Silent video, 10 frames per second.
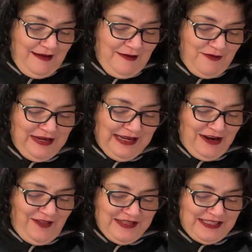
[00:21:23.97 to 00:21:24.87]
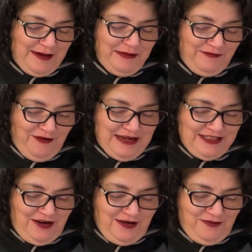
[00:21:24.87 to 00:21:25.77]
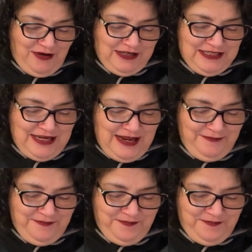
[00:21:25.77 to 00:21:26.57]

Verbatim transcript: I wanted to get all this done before I started work today.